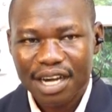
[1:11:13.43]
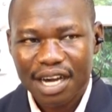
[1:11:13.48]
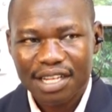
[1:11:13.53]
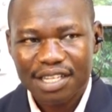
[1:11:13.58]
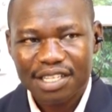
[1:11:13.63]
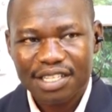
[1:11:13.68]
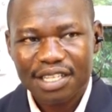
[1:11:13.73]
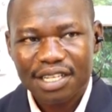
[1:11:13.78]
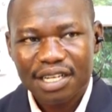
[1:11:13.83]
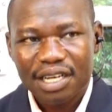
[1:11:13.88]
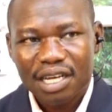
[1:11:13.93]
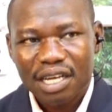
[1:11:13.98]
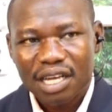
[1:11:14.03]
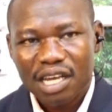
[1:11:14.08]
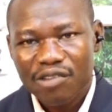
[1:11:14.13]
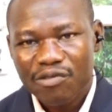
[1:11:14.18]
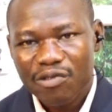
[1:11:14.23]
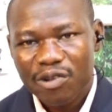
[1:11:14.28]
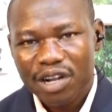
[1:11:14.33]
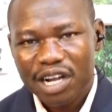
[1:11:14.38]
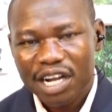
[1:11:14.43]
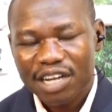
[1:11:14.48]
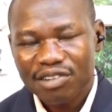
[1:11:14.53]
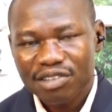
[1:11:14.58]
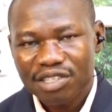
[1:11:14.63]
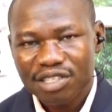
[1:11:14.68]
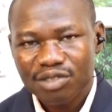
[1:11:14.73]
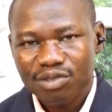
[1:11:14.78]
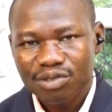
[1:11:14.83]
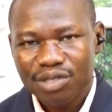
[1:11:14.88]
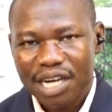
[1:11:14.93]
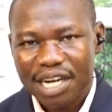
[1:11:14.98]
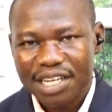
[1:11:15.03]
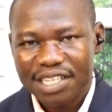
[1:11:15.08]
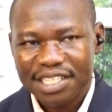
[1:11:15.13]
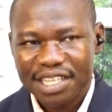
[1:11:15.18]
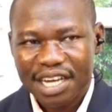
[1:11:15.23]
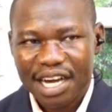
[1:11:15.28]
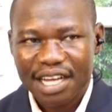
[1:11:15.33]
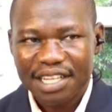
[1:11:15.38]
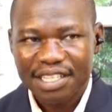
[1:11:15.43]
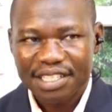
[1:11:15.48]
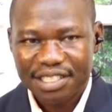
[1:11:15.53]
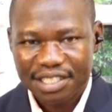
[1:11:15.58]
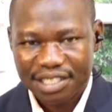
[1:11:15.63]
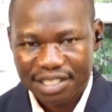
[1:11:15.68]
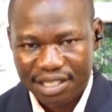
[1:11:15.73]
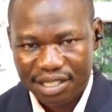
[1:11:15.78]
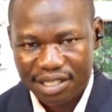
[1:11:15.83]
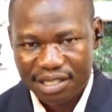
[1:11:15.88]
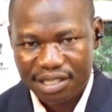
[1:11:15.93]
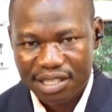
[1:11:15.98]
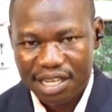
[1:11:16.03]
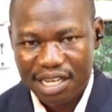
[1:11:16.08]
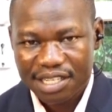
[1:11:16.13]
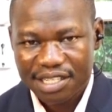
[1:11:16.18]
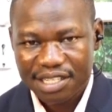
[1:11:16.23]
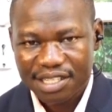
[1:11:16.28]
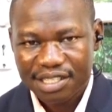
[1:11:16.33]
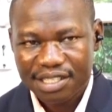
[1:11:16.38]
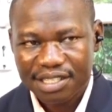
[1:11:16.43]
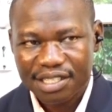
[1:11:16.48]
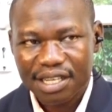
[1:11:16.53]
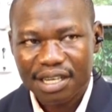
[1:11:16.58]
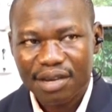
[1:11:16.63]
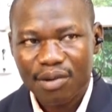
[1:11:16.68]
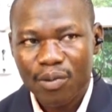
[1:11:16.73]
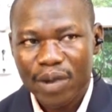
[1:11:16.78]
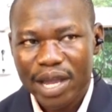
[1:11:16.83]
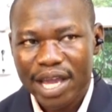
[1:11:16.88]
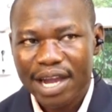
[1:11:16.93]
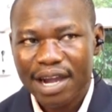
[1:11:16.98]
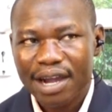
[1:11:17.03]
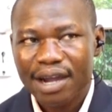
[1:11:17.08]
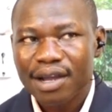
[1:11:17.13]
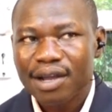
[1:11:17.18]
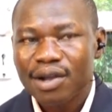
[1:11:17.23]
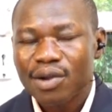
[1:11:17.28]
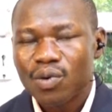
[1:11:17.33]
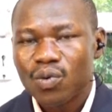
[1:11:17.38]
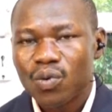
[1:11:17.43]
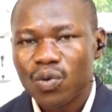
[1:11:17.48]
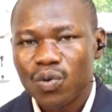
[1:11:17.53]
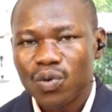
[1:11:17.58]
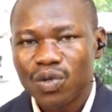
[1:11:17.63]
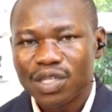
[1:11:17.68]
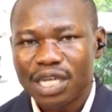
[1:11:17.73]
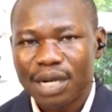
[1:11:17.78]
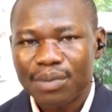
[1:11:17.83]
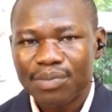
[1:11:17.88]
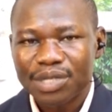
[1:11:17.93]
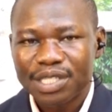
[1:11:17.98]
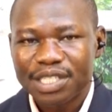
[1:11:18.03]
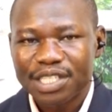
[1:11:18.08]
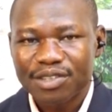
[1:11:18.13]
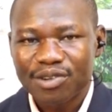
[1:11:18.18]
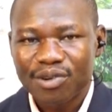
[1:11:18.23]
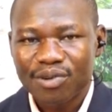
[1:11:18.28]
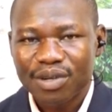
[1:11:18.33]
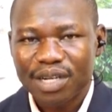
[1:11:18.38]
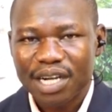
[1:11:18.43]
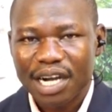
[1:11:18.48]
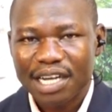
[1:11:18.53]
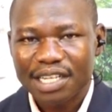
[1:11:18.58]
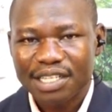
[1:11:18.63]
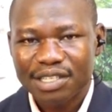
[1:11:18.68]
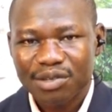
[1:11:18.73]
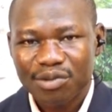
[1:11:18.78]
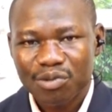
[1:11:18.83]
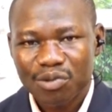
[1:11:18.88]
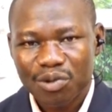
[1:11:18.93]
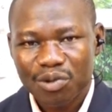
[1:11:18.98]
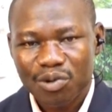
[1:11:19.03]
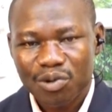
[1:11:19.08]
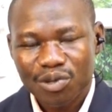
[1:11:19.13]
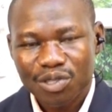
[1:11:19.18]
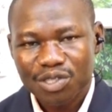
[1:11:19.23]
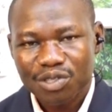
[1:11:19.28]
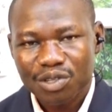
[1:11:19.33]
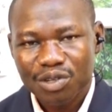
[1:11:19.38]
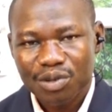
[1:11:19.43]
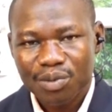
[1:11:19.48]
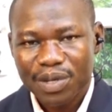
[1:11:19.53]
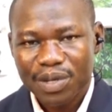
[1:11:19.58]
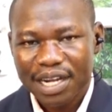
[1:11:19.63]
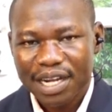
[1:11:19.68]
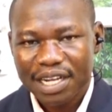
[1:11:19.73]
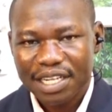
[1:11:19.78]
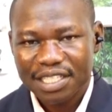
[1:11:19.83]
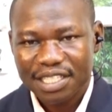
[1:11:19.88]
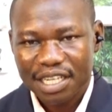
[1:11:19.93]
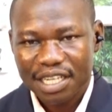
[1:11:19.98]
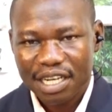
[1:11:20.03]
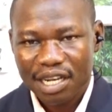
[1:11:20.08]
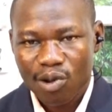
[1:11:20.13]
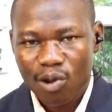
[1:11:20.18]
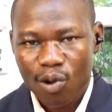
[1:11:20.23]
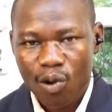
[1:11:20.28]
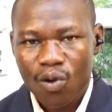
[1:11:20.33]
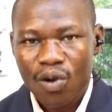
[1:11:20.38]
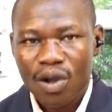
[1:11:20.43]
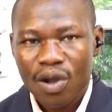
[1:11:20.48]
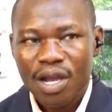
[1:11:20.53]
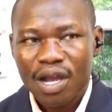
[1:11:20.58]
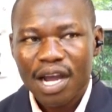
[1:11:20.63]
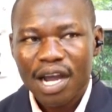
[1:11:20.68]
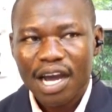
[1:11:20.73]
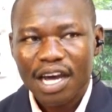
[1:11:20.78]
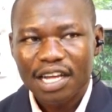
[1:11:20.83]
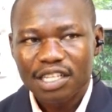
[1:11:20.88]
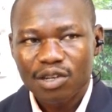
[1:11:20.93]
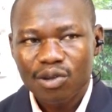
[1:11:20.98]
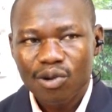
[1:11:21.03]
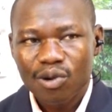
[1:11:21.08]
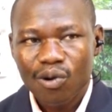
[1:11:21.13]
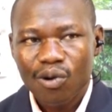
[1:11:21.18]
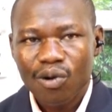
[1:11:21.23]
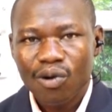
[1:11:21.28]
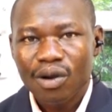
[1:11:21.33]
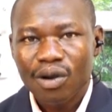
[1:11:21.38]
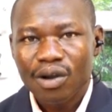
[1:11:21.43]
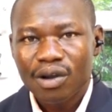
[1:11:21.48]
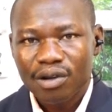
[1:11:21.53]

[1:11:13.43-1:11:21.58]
And if we cannot do that, and that is where we will tap it wrong, and we will continue to be ranked low and low